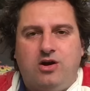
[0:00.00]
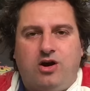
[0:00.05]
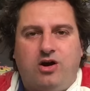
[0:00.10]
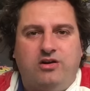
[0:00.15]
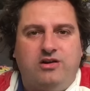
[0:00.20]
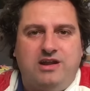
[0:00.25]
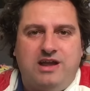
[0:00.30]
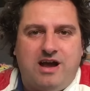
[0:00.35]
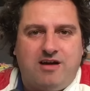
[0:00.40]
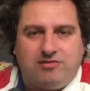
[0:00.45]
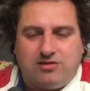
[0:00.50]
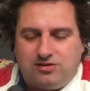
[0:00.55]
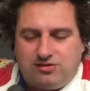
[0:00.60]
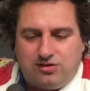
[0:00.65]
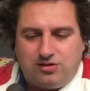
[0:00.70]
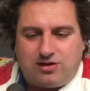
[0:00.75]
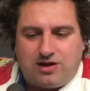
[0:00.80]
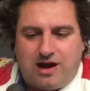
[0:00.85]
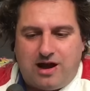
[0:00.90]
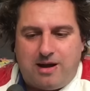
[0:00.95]
On the others,
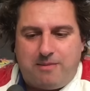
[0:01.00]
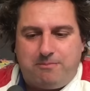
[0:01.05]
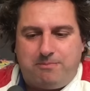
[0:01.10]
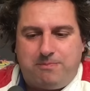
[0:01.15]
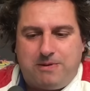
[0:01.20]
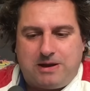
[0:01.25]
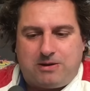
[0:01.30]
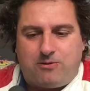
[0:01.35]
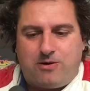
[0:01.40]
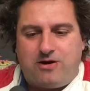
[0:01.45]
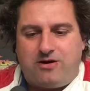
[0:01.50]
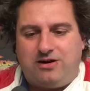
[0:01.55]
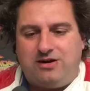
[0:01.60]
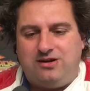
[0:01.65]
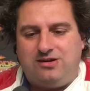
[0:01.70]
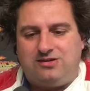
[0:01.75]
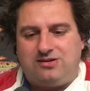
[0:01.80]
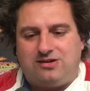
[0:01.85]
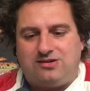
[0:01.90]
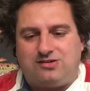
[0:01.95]
you can't pick where it
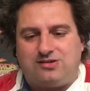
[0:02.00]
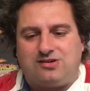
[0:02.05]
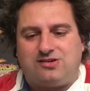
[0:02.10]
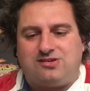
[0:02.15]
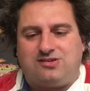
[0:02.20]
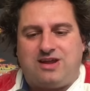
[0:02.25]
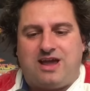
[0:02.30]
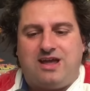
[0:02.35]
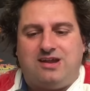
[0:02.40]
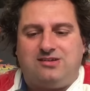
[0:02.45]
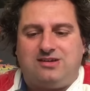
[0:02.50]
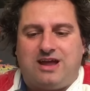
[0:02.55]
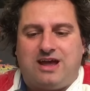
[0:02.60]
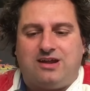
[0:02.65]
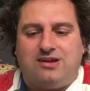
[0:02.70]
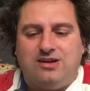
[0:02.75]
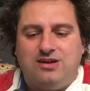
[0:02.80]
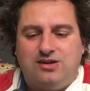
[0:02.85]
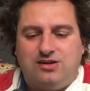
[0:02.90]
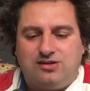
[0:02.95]
is. It just stands
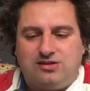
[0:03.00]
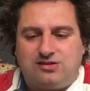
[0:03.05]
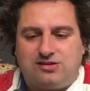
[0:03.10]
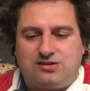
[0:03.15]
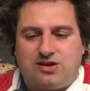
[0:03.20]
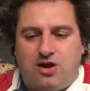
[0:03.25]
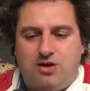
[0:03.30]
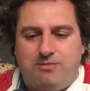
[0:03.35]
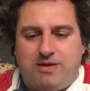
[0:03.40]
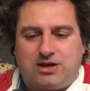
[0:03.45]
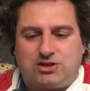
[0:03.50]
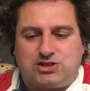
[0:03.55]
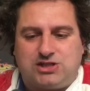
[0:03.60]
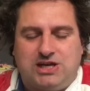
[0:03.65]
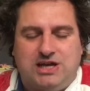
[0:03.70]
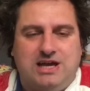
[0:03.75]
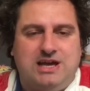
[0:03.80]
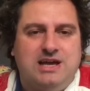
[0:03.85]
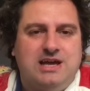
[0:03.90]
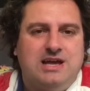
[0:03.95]
out so much
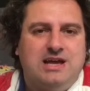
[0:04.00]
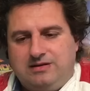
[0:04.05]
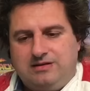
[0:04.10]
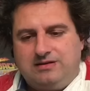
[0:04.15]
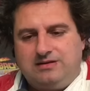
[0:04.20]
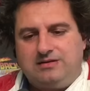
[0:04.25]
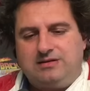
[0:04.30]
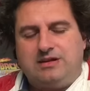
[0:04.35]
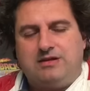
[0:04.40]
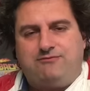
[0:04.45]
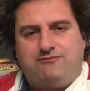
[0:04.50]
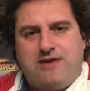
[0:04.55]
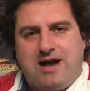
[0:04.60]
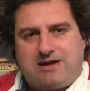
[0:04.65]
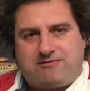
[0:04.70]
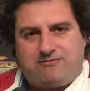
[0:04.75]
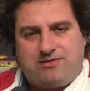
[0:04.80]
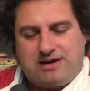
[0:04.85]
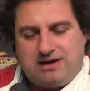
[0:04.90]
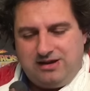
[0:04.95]
there. The
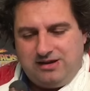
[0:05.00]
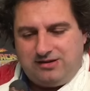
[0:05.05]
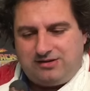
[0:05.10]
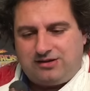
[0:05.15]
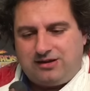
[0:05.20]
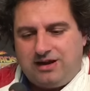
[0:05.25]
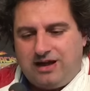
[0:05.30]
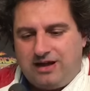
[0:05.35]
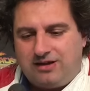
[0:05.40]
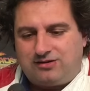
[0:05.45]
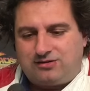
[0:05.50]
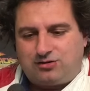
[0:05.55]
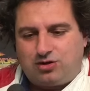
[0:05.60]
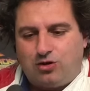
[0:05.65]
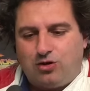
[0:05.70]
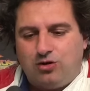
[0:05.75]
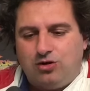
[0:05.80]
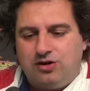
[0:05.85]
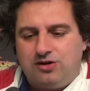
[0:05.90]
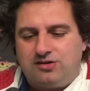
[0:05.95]
fact that he's as
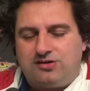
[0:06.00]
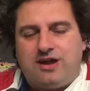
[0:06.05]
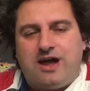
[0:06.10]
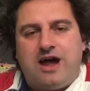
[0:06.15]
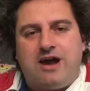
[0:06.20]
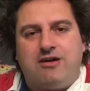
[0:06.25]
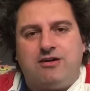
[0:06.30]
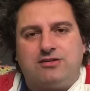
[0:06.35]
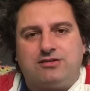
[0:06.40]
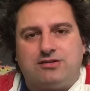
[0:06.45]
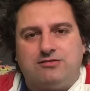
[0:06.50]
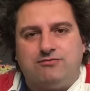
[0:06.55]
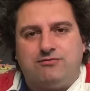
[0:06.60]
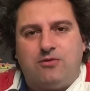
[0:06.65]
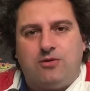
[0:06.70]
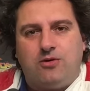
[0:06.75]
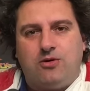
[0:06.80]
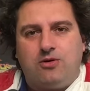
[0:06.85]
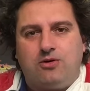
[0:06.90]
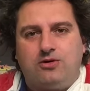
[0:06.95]
tall as Harrison
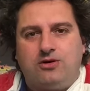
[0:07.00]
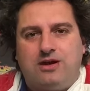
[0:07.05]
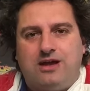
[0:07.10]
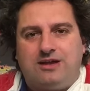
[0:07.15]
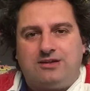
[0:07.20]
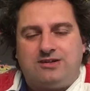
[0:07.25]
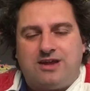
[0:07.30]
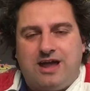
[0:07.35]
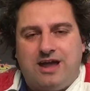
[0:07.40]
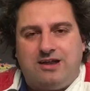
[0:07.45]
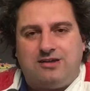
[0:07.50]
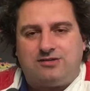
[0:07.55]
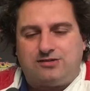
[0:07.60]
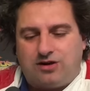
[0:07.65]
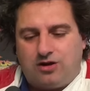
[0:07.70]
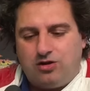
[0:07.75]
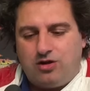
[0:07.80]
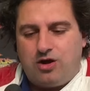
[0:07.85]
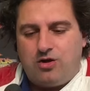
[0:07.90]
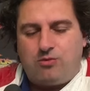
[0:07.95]
Ford, as Han
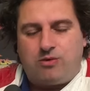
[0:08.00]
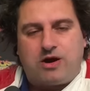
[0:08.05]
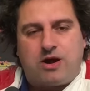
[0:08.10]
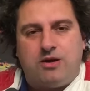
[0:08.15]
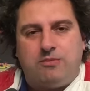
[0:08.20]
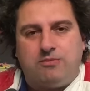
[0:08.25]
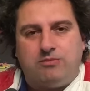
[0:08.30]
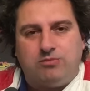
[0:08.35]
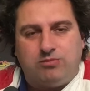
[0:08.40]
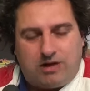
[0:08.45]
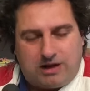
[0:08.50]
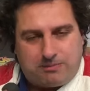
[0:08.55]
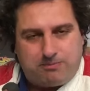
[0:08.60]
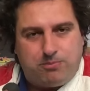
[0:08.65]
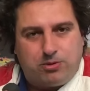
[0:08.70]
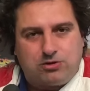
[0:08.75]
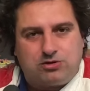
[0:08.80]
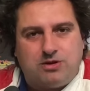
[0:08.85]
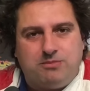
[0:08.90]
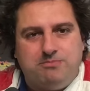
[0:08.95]
Solo, when I
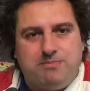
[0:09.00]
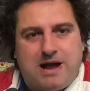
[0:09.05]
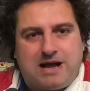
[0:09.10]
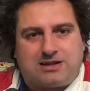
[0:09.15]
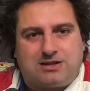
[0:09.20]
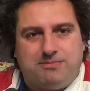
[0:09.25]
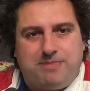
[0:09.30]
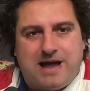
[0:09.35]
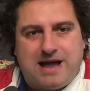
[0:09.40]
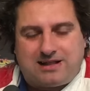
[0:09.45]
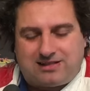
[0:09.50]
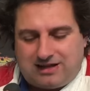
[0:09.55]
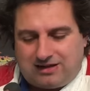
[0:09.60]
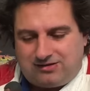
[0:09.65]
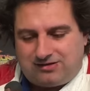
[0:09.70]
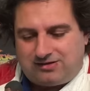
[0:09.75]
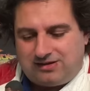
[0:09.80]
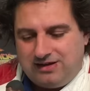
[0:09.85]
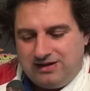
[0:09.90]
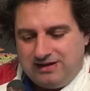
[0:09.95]
put them back to back,
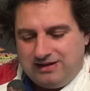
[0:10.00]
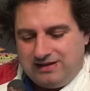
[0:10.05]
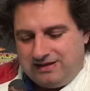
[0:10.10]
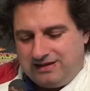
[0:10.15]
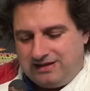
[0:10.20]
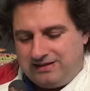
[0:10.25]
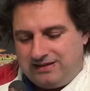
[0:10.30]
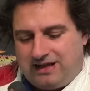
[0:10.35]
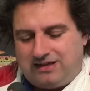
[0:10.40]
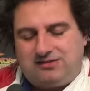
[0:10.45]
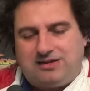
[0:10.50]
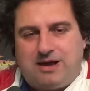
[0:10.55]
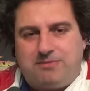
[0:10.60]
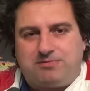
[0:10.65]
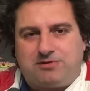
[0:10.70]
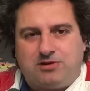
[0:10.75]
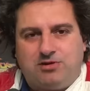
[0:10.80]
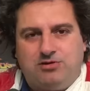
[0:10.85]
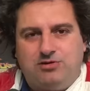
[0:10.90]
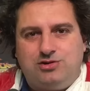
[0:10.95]
that's
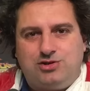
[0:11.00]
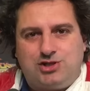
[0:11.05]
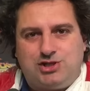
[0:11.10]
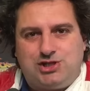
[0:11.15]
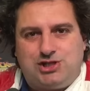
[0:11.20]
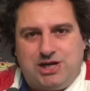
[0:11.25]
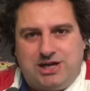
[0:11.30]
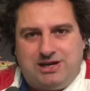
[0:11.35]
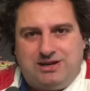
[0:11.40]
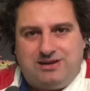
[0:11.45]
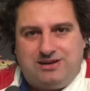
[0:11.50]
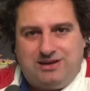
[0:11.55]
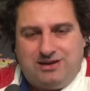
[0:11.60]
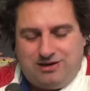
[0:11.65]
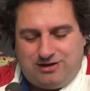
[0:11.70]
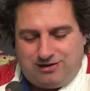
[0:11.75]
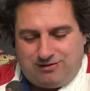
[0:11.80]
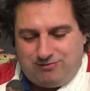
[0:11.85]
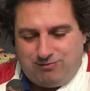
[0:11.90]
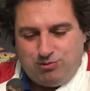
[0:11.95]
absolutely shit.
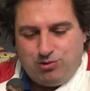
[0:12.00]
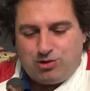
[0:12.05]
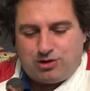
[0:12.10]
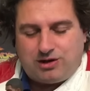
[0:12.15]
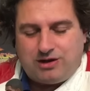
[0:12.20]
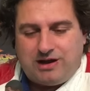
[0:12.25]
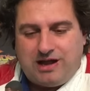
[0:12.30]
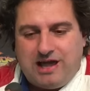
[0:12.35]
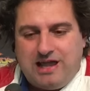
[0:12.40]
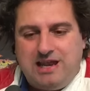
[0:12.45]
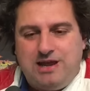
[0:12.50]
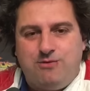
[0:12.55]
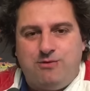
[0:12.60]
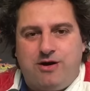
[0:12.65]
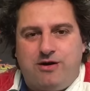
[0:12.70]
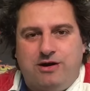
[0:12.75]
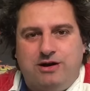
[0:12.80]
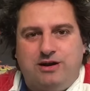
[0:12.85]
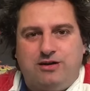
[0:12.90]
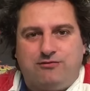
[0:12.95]
You look at
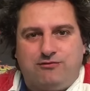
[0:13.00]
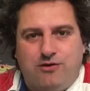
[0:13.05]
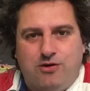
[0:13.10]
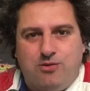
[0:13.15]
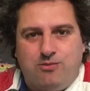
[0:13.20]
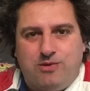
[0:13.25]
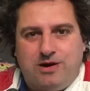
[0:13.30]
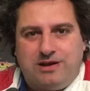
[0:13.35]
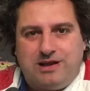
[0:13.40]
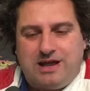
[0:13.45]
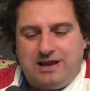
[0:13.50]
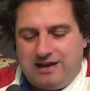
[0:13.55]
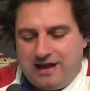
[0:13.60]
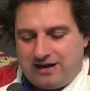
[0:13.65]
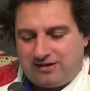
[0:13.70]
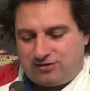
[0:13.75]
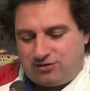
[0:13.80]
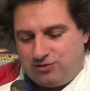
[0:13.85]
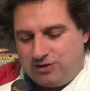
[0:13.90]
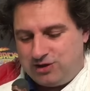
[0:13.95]
anywhere in the film when they're
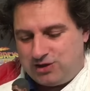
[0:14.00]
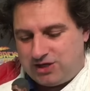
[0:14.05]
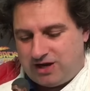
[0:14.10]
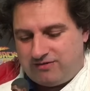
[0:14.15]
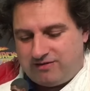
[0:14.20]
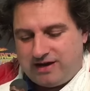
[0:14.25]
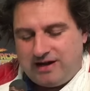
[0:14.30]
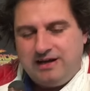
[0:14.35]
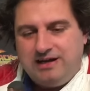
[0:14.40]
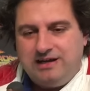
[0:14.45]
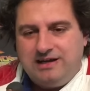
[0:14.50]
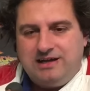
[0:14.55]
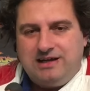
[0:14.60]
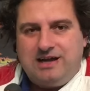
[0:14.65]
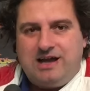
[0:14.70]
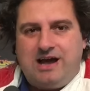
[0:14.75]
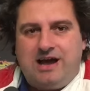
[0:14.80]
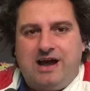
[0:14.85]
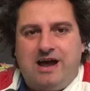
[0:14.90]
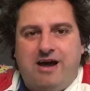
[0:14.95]
next to each other,
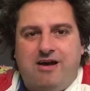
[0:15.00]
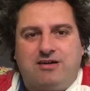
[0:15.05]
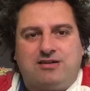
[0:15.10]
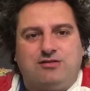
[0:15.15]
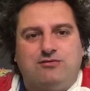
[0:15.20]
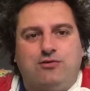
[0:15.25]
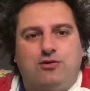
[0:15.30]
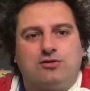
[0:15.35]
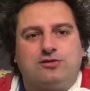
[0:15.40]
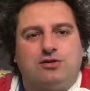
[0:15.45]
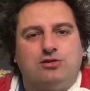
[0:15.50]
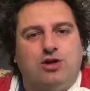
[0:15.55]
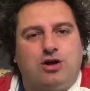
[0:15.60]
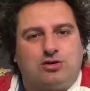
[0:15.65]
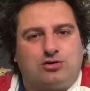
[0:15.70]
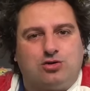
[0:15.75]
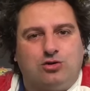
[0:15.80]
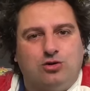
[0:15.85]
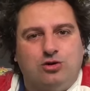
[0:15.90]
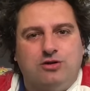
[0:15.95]
Harrison Ford's a
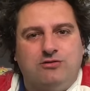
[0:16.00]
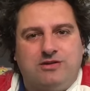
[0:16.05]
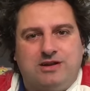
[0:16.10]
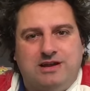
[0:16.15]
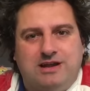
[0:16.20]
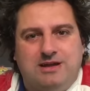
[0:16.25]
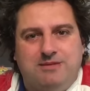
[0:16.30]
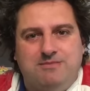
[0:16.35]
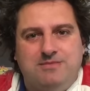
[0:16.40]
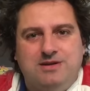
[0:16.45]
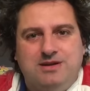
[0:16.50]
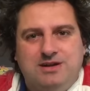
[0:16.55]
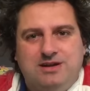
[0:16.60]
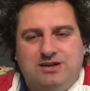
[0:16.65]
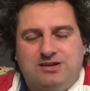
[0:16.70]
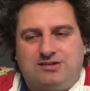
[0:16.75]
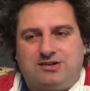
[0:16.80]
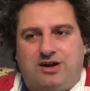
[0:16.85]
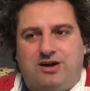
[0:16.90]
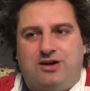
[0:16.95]
lot taller than him.
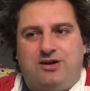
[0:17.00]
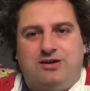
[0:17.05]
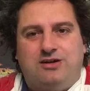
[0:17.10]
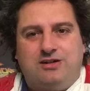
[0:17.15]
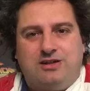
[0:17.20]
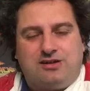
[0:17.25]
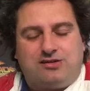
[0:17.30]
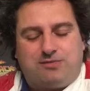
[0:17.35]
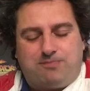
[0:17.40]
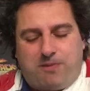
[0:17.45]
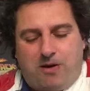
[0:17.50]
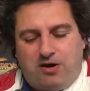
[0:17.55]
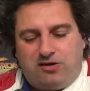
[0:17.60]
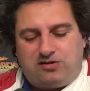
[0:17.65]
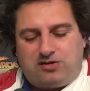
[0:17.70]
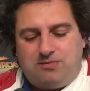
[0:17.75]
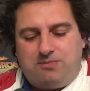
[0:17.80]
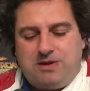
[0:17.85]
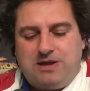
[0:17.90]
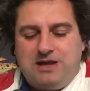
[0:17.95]
So they're
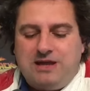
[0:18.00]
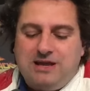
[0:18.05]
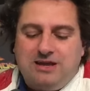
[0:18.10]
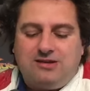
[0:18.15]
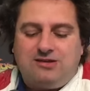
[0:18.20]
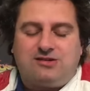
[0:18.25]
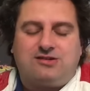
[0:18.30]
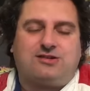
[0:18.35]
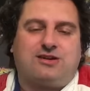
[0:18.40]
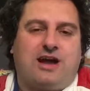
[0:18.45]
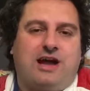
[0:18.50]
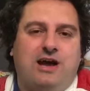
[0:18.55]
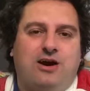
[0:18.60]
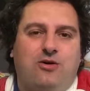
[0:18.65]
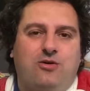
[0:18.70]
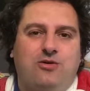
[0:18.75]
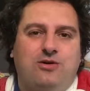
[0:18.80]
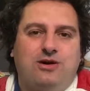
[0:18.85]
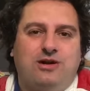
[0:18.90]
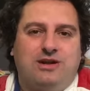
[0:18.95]
supposed to be in
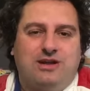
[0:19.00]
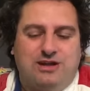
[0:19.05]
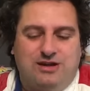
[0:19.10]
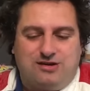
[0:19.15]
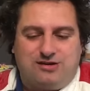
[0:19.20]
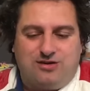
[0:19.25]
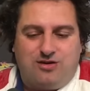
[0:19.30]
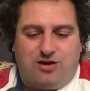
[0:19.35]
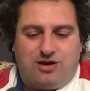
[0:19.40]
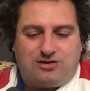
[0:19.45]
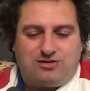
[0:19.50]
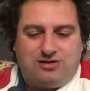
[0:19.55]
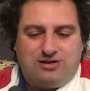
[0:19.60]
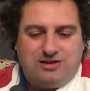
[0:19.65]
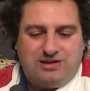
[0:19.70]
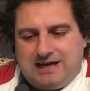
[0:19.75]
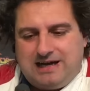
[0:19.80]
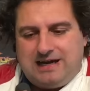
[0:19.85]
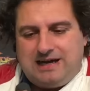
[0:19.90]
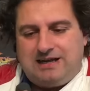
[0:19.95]
scale. He's not.
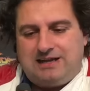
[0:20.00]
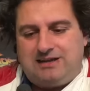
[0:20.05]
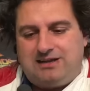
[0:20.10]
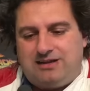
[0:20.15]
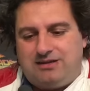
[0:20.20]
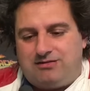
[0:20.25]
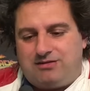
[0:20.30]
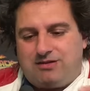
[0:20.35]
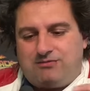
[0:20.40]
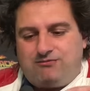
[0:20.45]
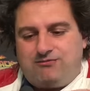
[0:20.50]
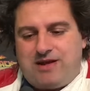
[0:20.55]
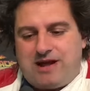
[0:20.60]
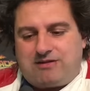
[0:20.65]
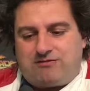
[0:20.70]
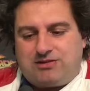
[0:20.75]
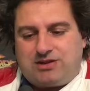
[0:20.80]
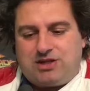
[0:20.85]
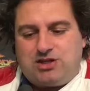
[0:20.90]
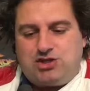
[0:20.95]
The
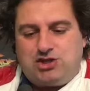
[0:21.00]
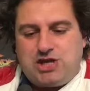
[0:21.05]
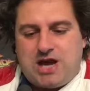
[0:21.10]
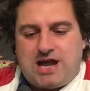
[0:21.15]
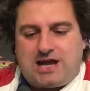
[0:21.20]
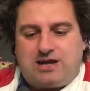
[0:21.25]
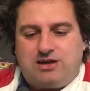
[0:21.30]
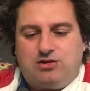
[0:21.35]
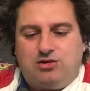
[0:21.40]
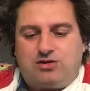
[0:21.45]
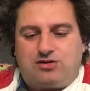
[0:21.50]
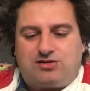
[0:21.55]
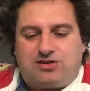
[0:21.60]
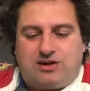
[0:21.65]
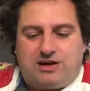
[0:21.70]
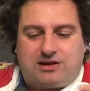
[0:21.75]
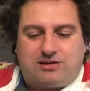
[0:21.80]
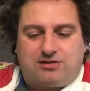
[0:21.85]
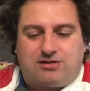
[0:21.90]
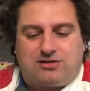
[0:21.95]
fact that the jacket looks
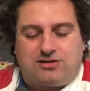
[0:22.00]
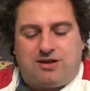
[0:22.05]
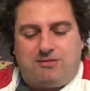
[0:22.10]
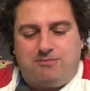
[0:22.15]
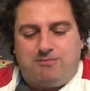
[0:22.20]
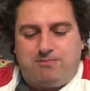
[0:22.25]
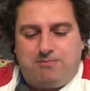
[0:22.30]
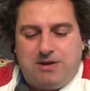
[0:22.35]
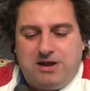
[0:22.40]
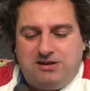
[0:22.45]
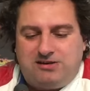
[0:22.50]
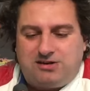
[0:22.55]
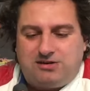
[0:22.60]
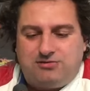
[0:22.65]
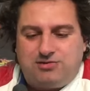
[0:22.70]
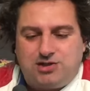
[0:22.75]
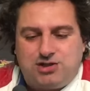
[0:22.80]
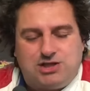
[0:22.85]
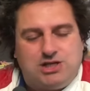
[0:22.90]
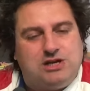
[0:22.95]
like some piece
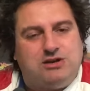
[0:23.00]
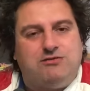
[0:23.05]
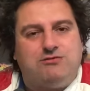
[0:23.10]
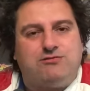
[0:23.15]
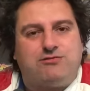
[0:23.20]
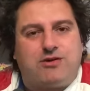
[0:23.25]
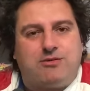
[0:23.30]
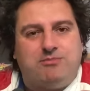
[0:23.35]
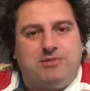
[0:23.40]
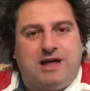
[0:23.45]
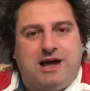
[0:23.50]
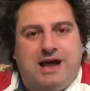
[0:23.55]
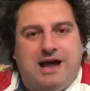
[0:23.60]
of shit from the